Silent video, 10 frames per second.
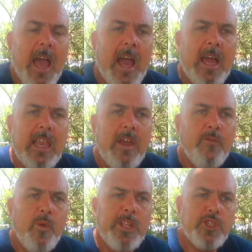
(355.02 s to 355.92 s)
And
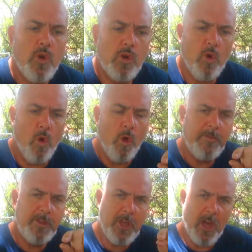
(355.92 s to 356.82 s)
if we took all
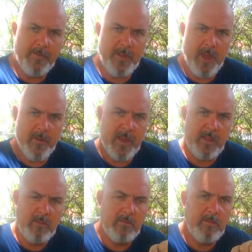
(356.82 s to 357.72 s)
of the dive theory
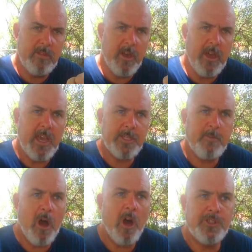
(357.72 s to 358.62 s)
that is
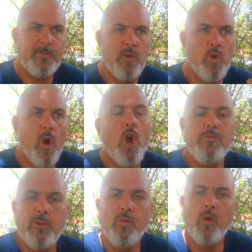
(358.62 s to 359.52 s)
part of your
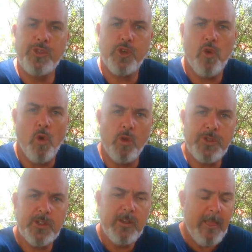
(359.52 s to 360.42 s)
open water course,